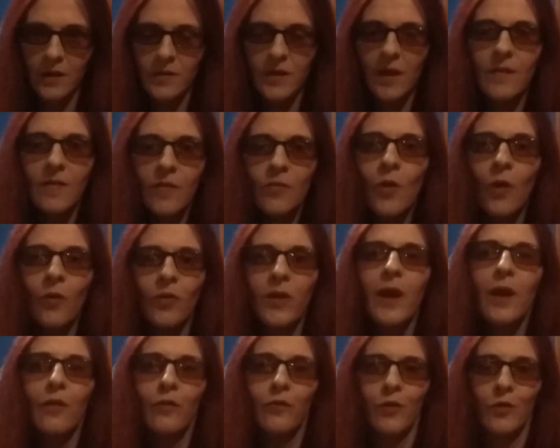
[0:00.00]
That's not
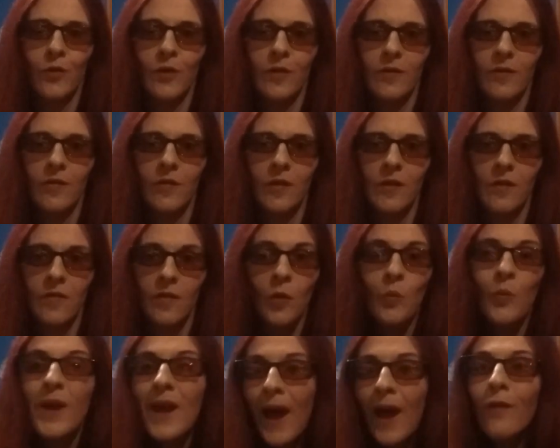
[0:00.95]
there for us.
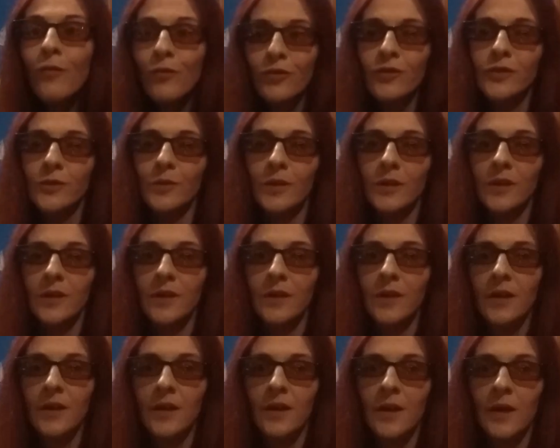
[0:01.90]
So we have to do it.
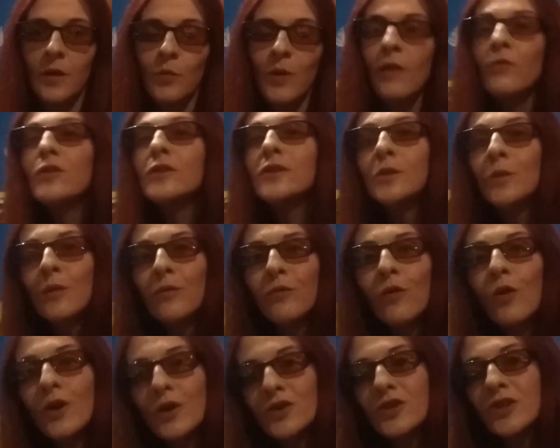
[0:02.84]
We have to do it
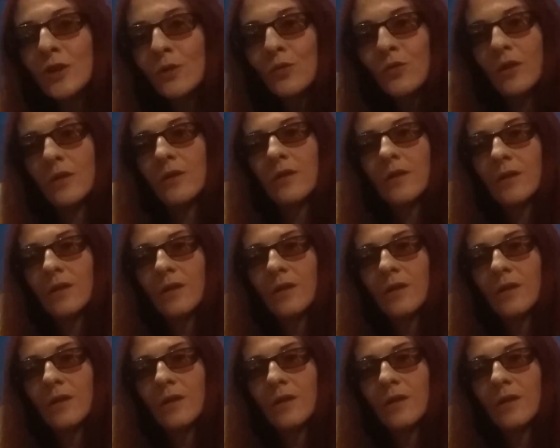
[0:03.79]
for our children.